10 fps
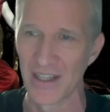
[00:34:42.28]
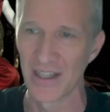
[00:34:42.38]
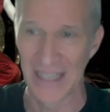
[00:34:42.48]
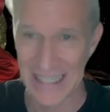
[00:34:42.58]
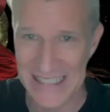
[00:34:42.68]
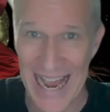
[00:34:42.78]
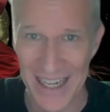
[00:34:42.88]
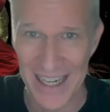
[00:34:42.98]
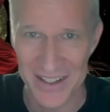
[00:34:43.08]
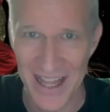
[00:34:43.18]

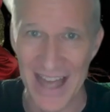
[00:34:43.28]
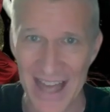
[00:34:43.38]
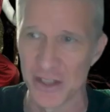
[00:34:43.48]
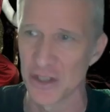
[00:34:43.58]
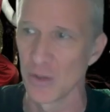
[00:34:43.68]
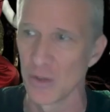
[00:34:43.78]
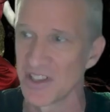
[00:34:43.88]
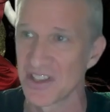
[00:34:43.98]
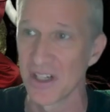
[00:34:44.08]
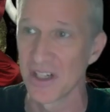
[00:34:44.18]
exactly that. And so when
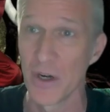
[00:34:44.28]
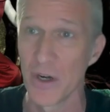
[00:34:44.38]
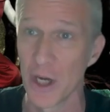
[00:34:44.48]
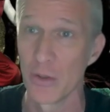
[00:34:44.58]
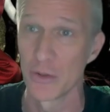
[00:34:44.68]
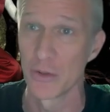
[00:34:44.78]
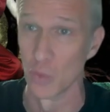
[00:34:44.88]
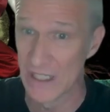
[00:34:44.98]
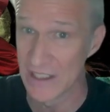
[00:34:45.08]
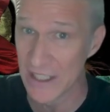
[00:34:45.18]
someone goes
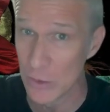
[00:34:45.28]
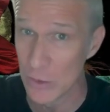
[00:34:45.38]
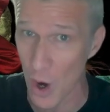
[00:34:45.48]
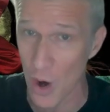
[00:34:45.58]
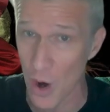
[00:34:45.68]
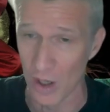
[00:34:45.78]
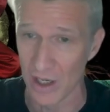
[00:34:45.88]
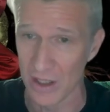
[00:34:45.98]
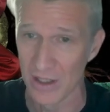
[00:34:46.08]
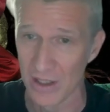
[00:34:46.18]
really wrong,
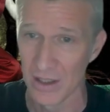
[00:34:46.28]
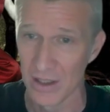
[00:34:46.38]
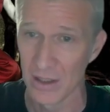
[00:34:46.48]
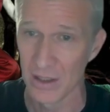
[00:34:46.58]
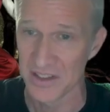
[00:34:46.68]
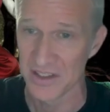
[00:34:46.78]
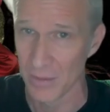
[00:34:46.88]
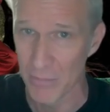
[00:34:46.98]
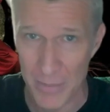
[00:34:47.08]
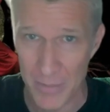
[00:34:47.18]
some
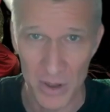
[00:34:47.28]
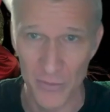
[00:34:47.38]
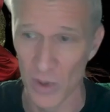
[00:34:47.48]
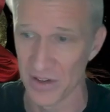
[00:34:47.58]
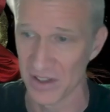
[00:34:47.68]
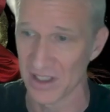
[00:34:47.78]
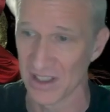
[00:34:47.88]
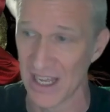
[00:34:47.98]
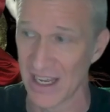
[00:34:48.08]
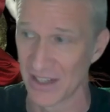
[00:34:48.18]
member of one of the
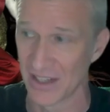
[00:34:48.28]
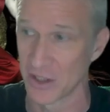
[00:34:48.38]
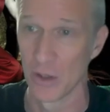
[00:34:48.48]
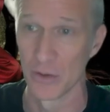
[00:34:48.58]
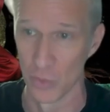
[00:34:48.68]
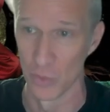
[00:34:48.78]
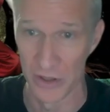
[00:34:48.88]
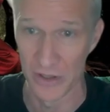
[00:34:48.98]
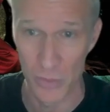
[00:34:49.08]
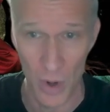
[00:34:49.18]
clans goes
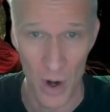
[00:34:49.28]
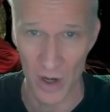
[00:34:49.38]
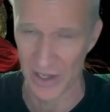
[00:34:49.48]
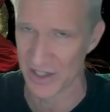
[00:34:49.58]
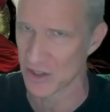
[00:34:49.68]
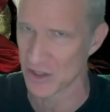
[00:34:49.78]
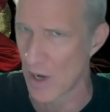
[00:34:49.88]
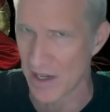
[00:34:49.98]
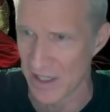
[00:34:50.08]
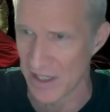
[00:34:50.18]
really wrong and is
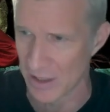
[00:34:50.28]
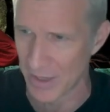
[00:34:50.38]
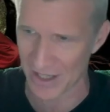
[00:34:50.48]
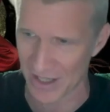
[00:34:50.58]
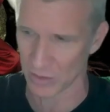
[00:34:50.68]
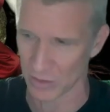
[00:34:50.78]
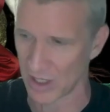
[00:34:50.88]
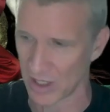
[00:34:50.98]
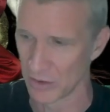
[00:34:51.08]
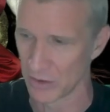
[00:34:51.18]
threatening the Masquerade
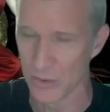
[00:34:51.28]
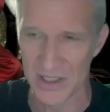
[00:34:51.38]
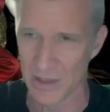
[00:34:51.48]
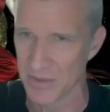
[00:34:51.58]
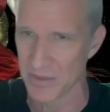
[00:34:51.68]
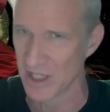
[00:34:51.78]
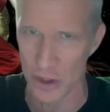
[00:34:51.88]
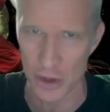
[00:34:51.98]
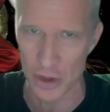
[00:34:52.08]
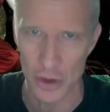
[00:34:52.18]
or doing something that's
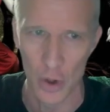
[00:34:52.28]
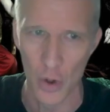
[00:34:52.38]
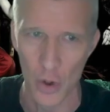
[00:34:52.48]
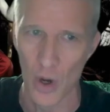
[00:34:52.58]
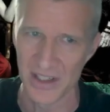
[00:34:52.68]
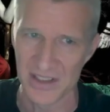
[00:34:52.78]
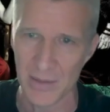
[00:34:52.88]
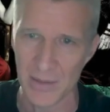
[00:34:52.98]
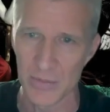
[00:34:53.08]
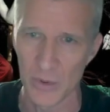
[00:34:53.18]
just so unacceptable,